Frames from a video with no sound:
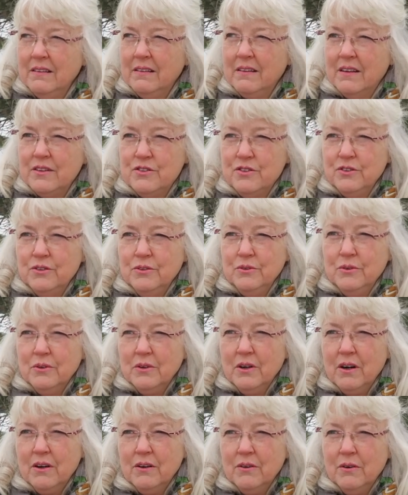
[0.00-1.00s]
that you
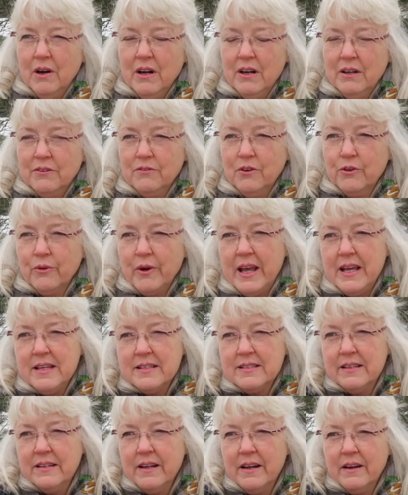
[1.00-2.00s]
want to
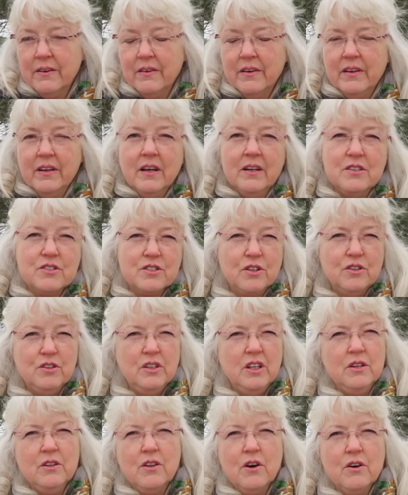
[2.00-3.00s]
graze an area and so you
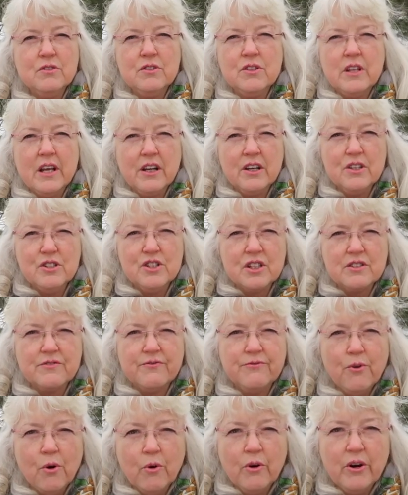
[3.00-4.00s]
need those that can just
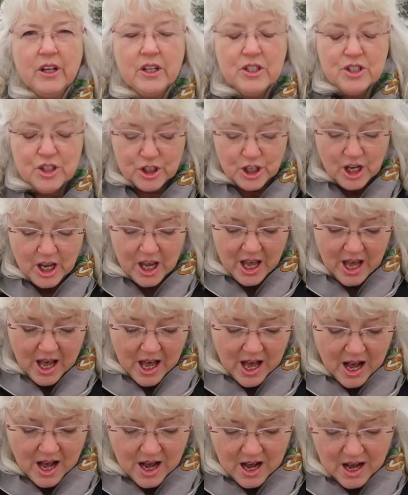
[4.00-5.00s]
forage?
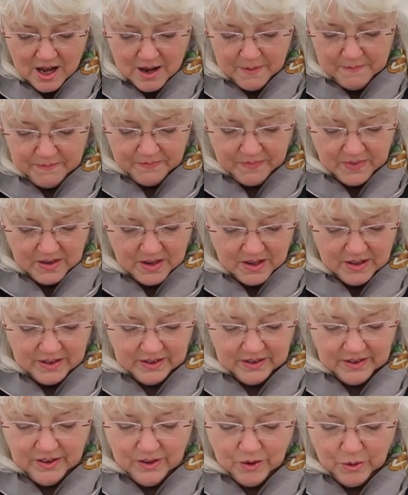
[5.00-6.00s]
Um,
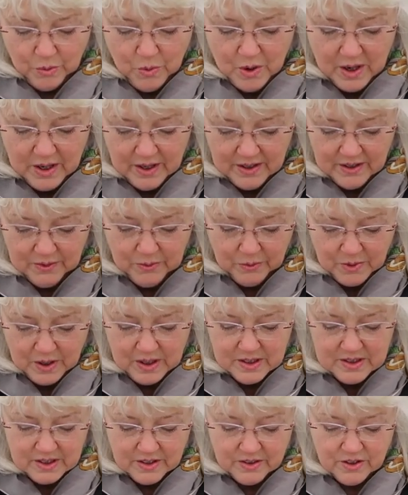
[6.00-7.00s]
you know, what,
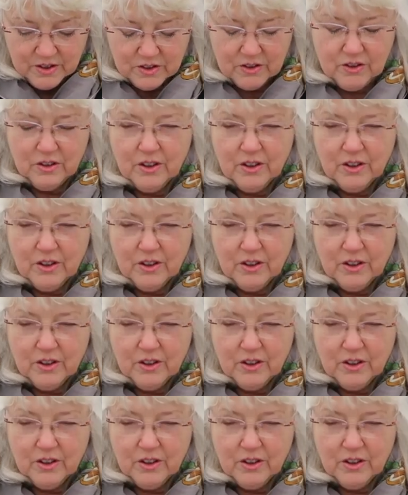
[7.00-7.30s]
what is it that you're